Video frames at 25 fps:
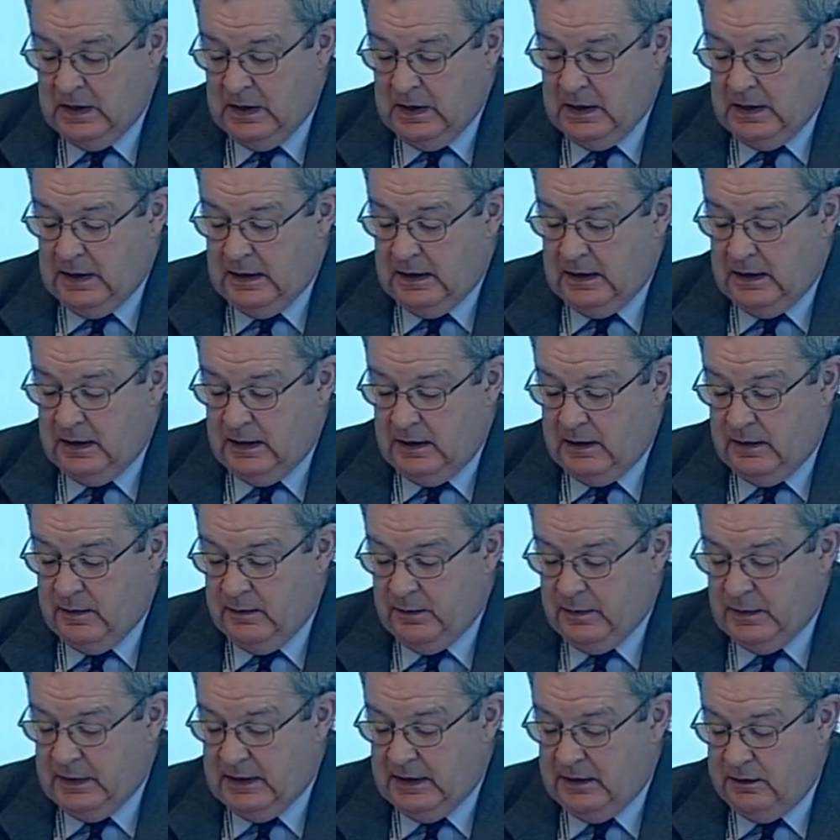
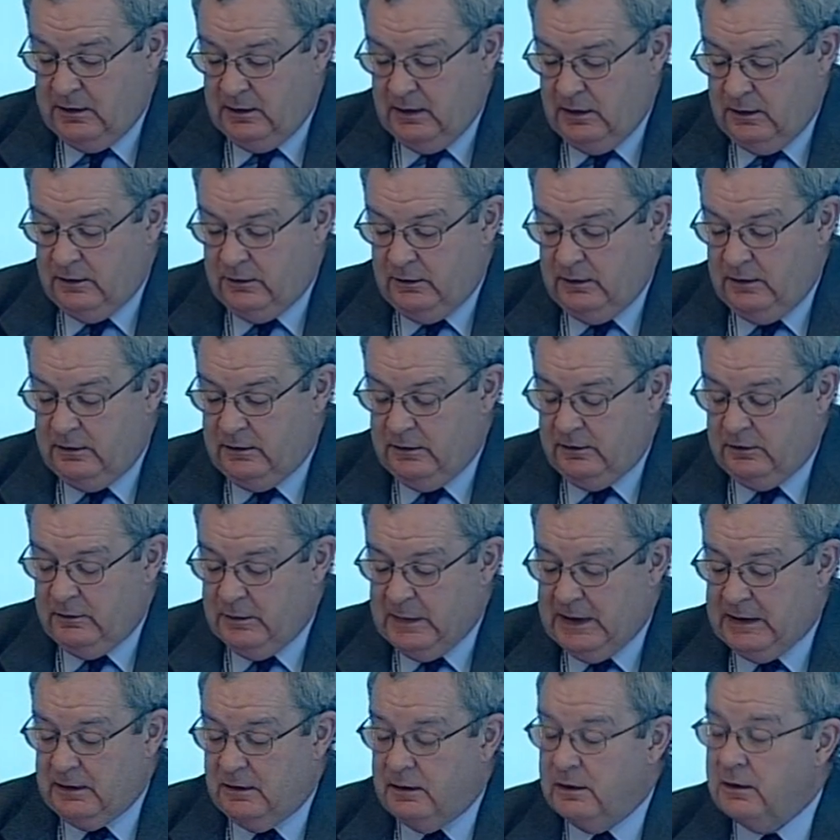That the
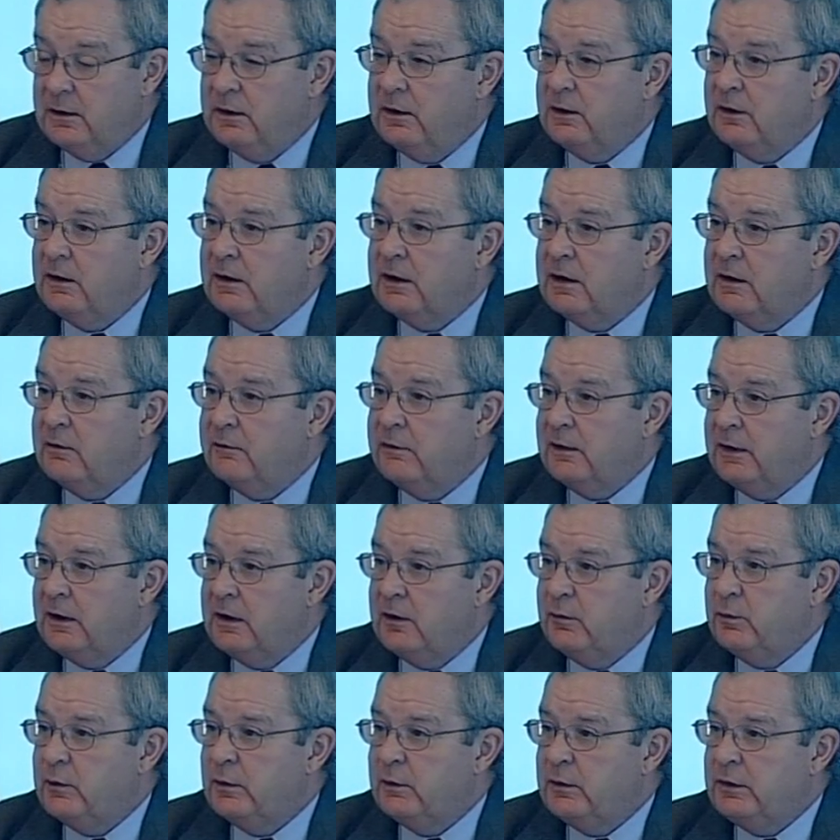non-judgmental learning
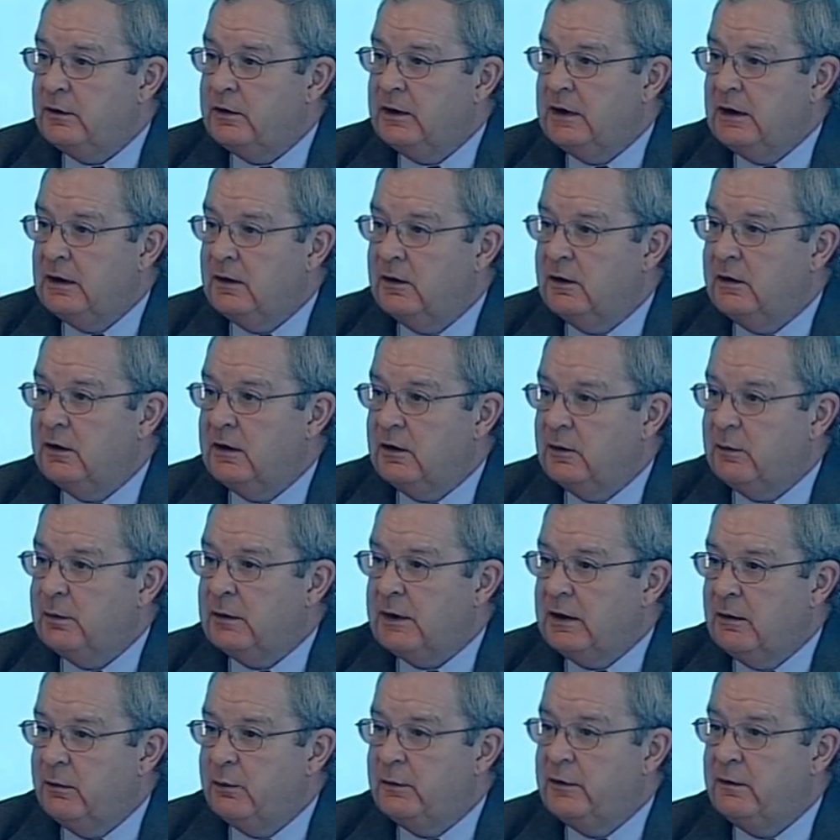environment, which e-learning
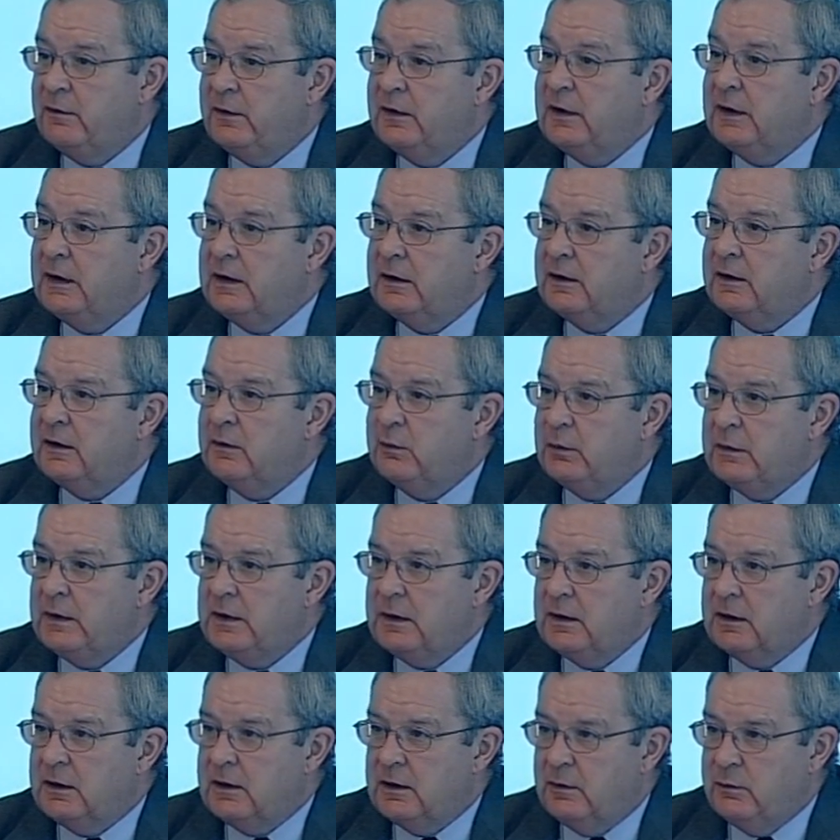can provide, can
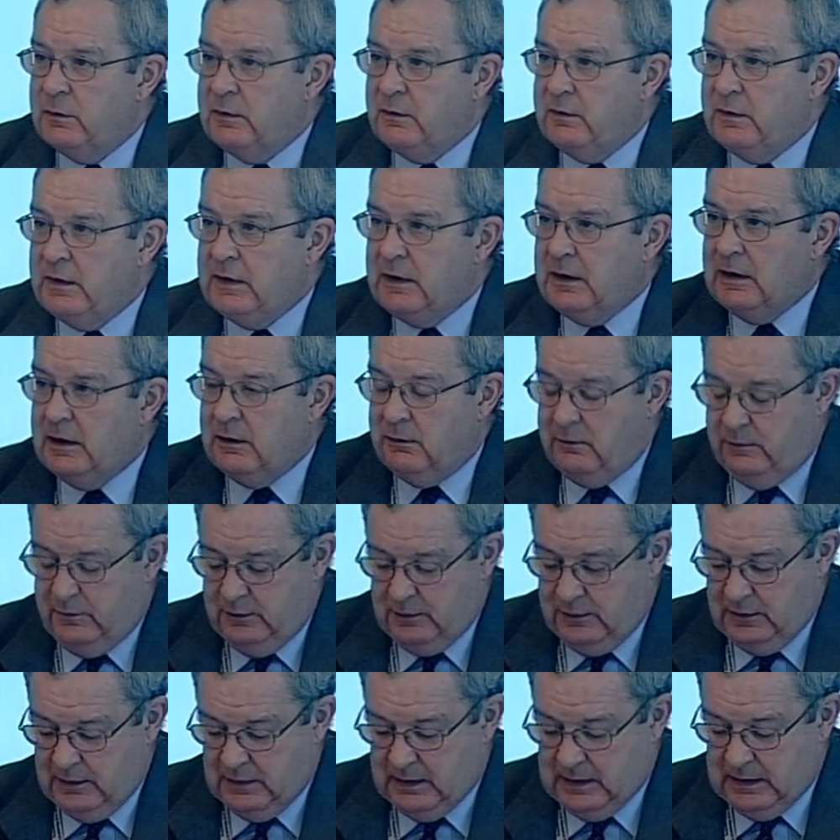be very
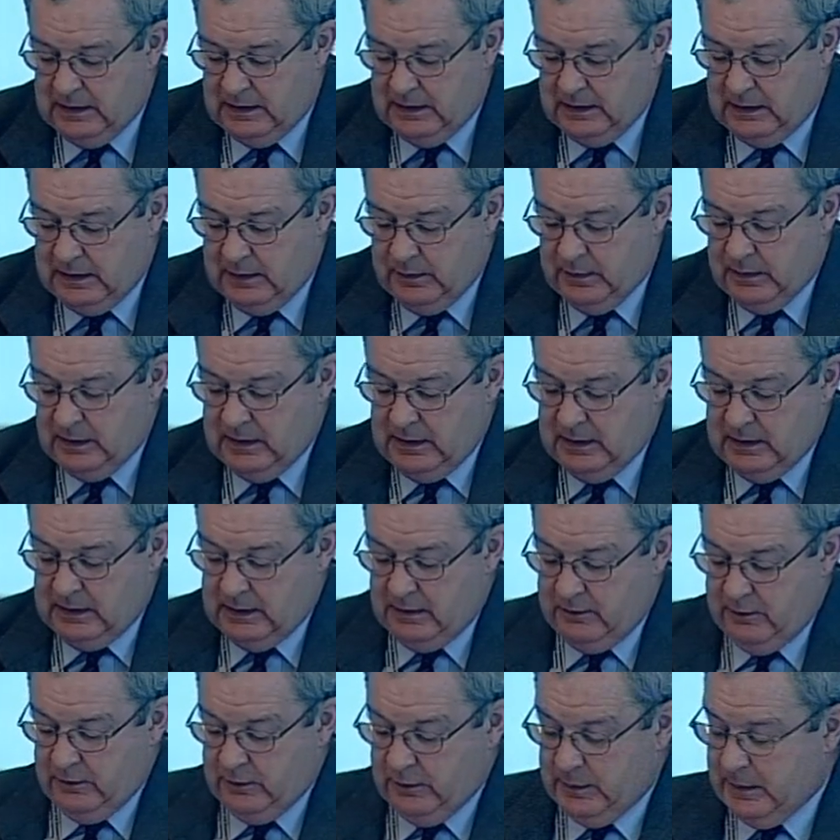helpful in
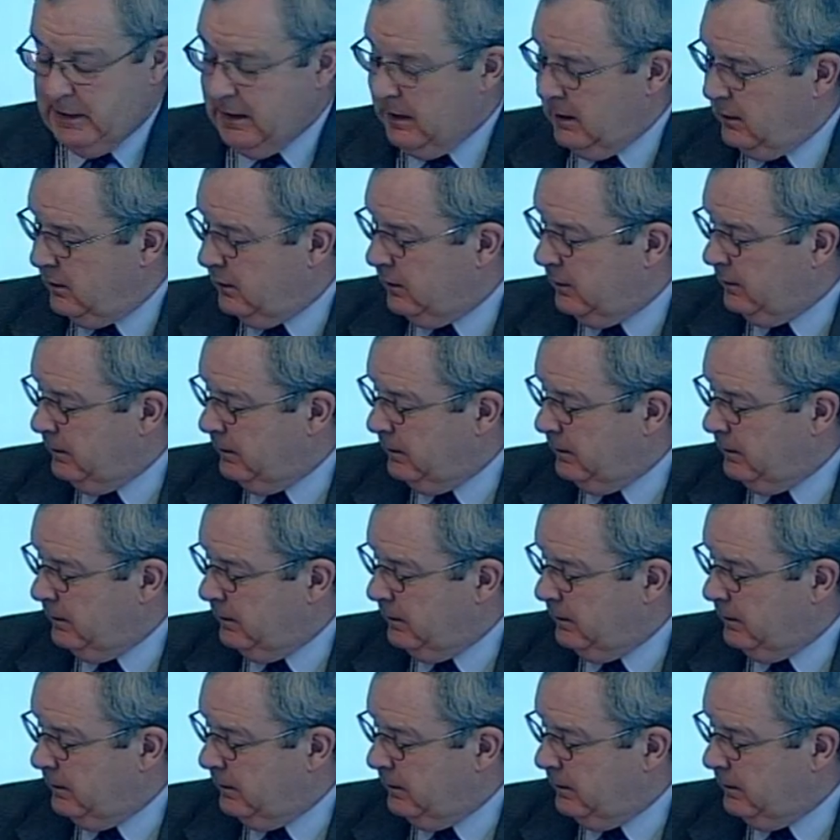that respect.